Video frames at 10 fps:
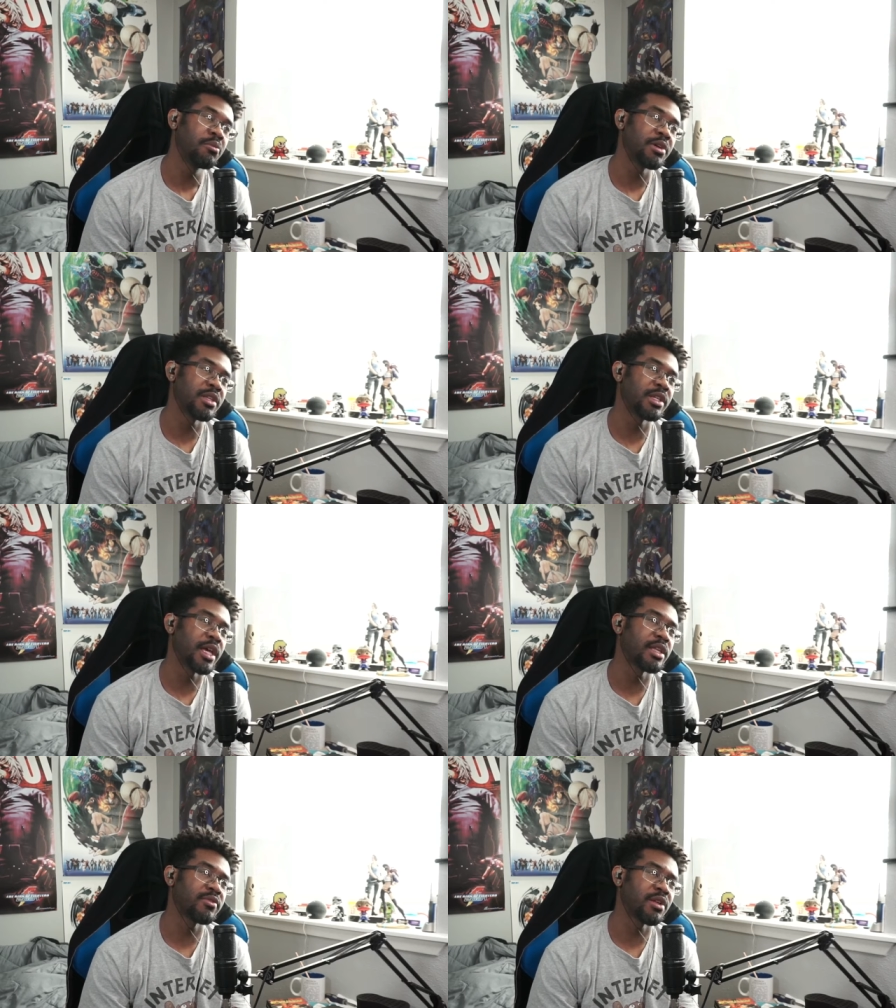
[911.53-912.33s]
I think
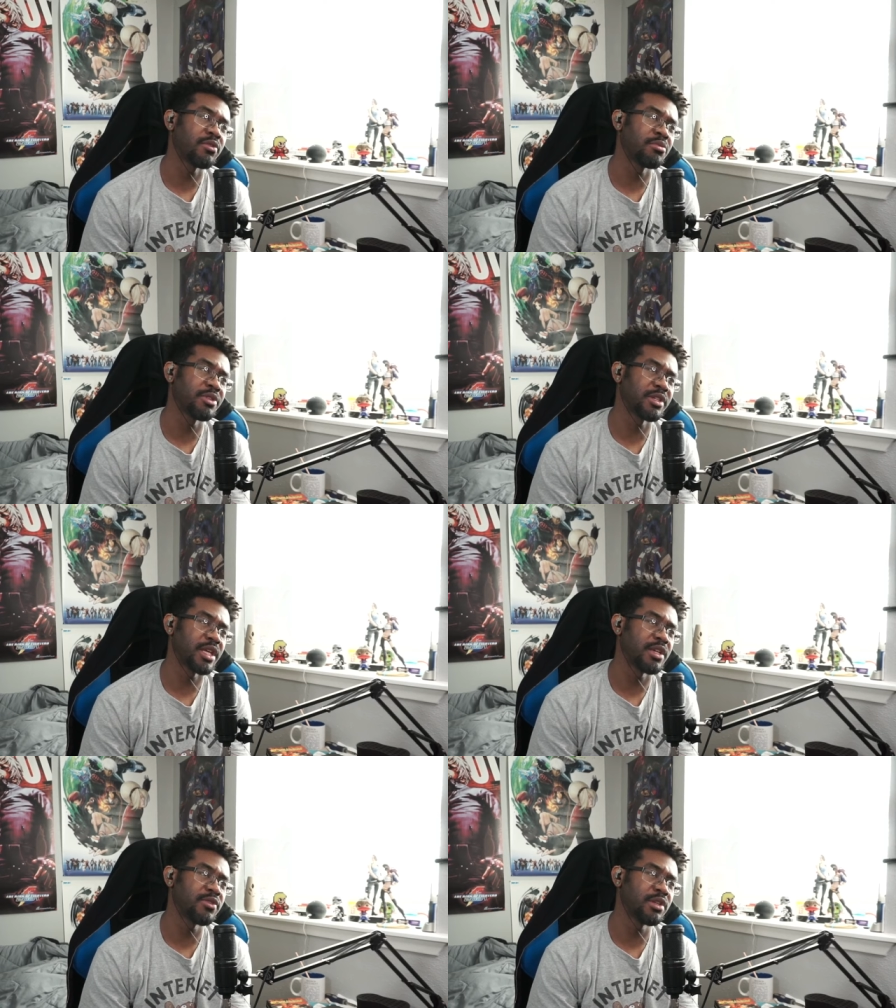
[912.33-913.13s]
now that's not so much the
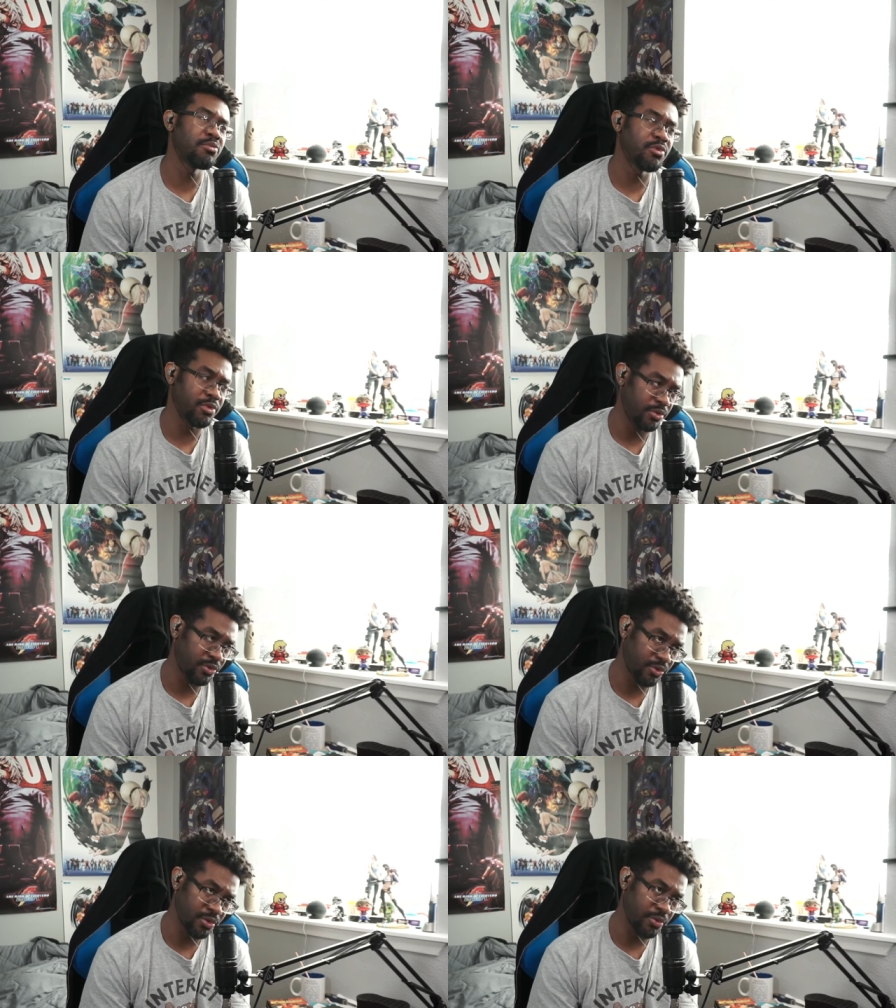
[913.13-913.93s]
case anymore,
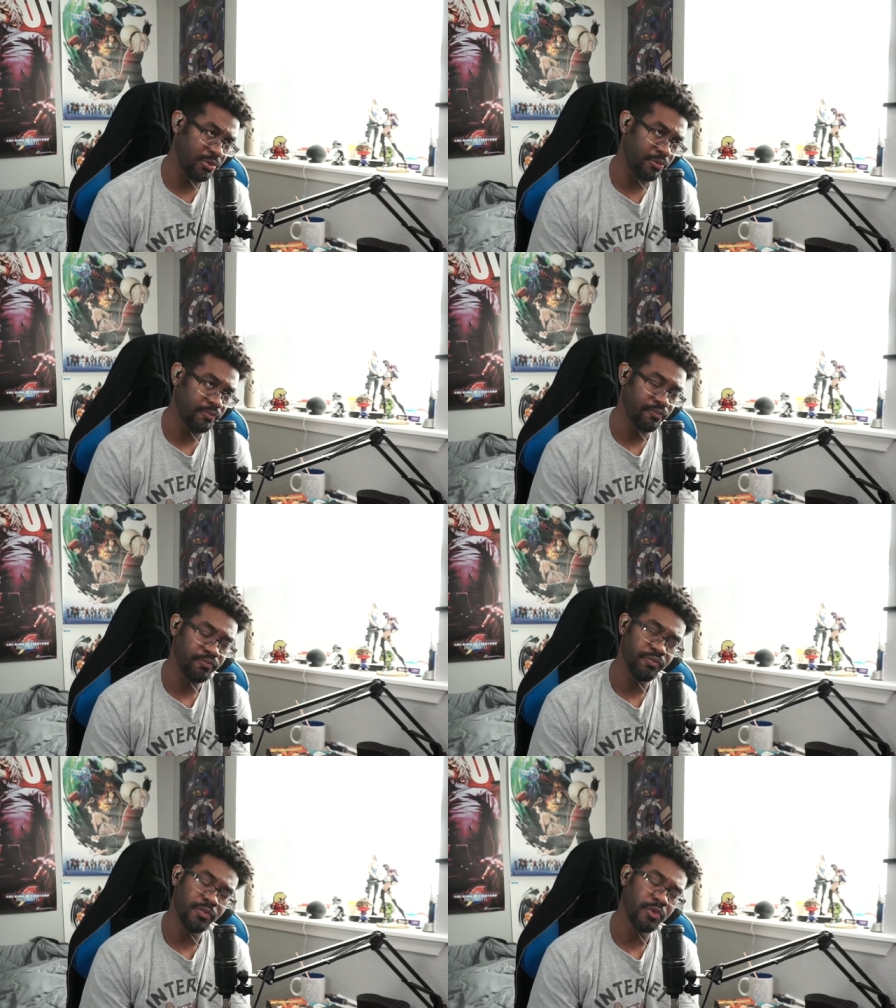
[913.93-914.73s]
so...
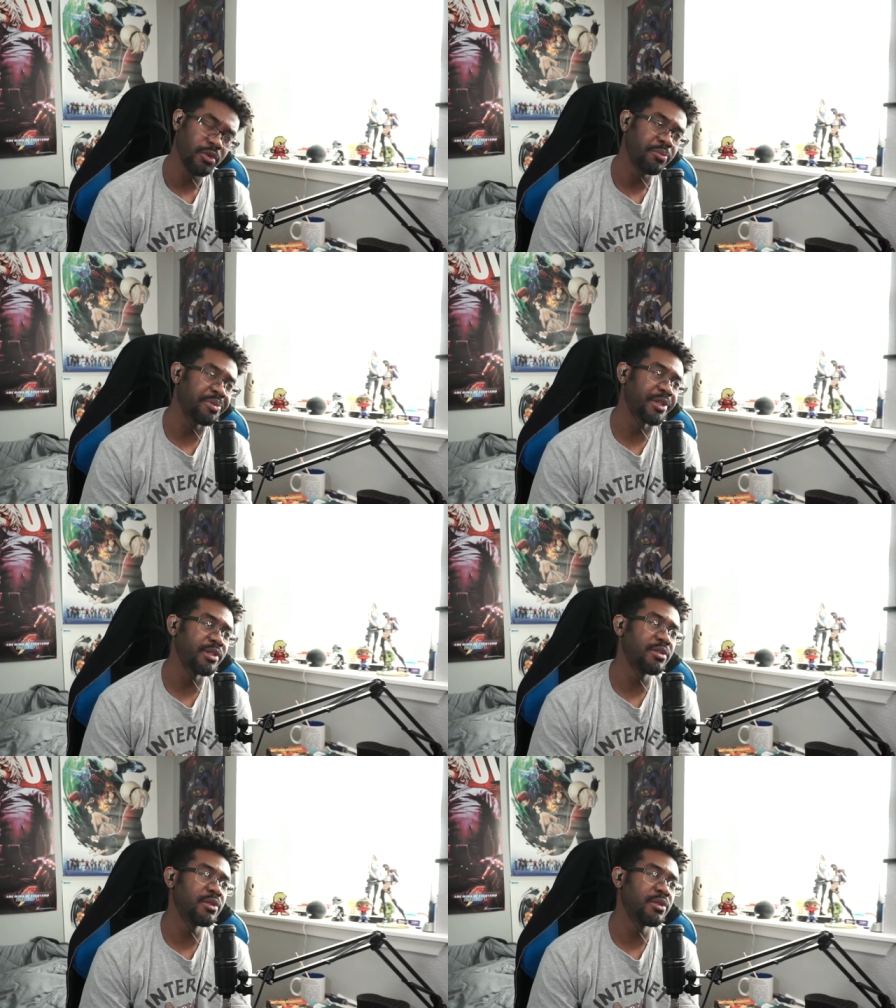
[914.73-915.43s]
But